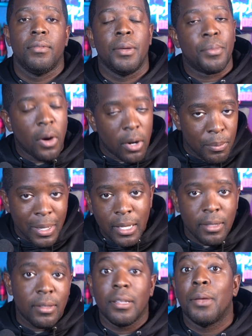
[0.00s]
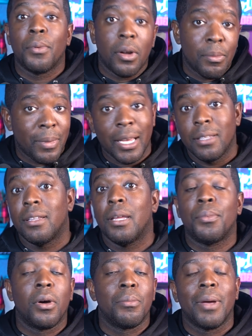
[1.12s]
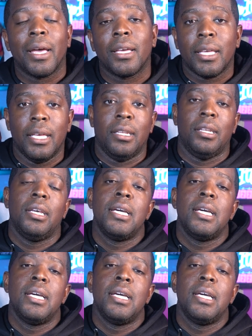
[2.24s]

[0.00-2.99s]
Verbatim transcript: They brought him in, and then they brought him back, and then they brought him back again.